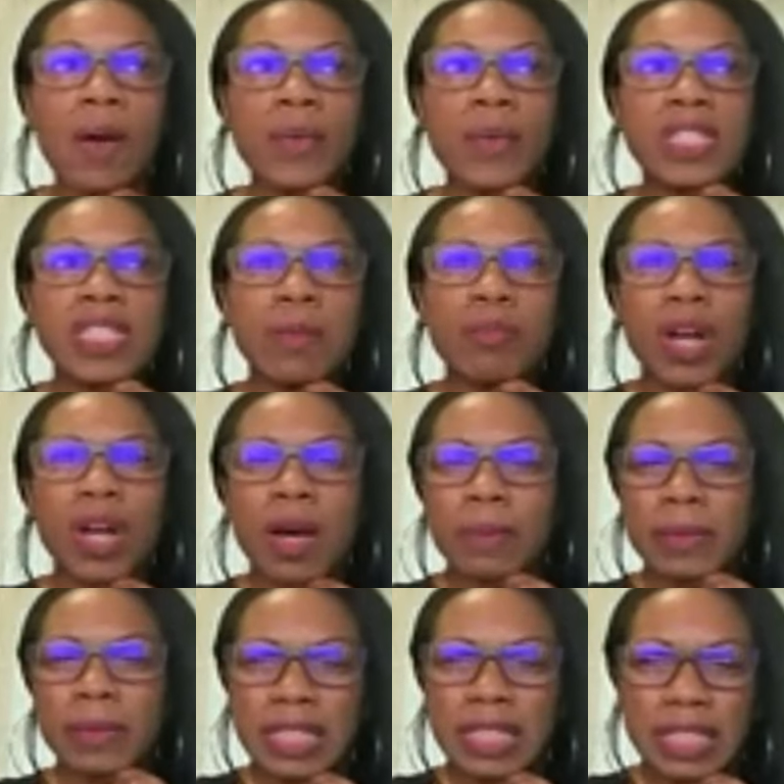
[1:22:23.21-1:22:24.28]
I would say
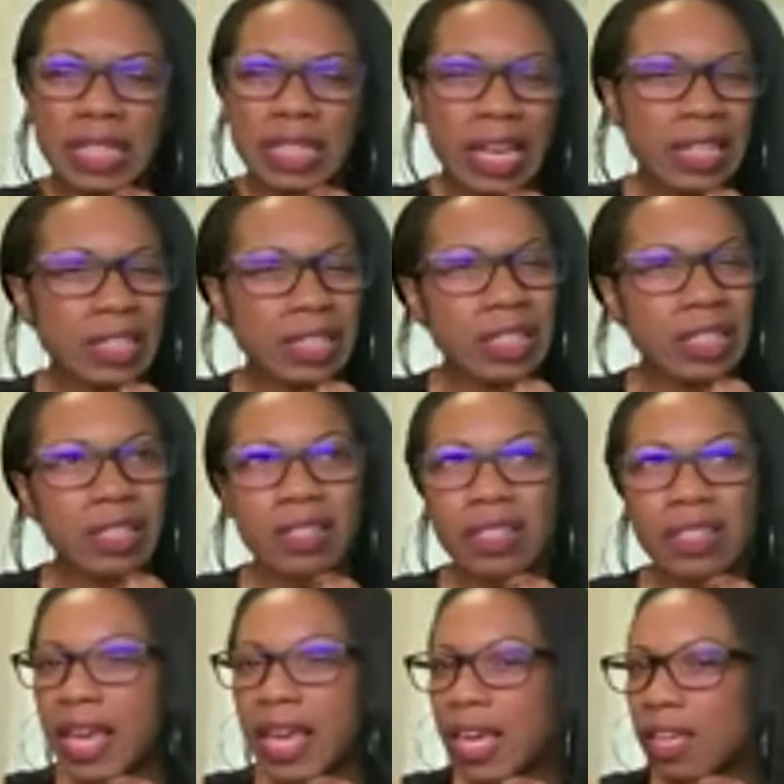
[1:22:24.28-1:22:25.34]
probably
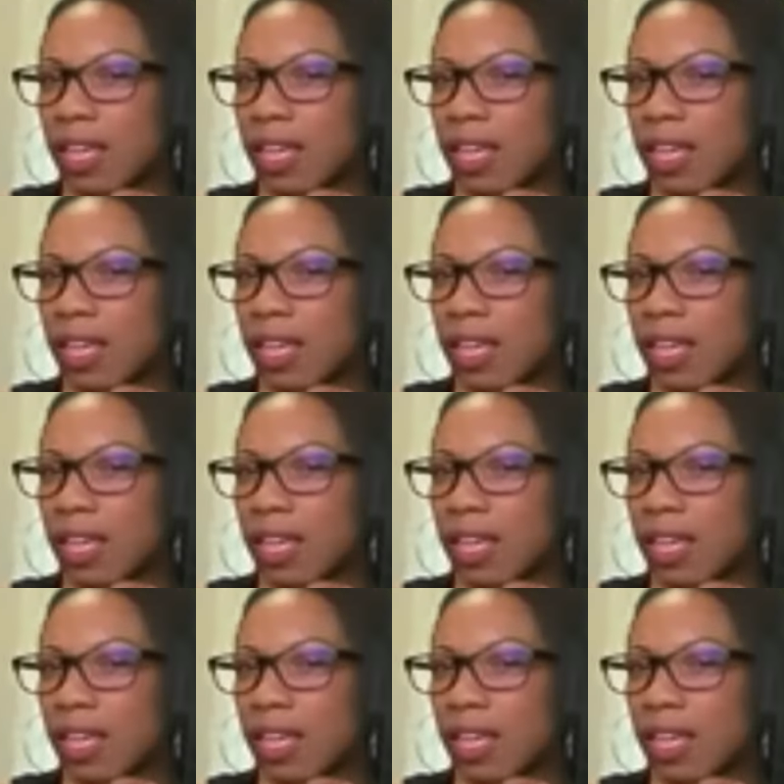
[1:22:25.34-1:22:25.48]
90,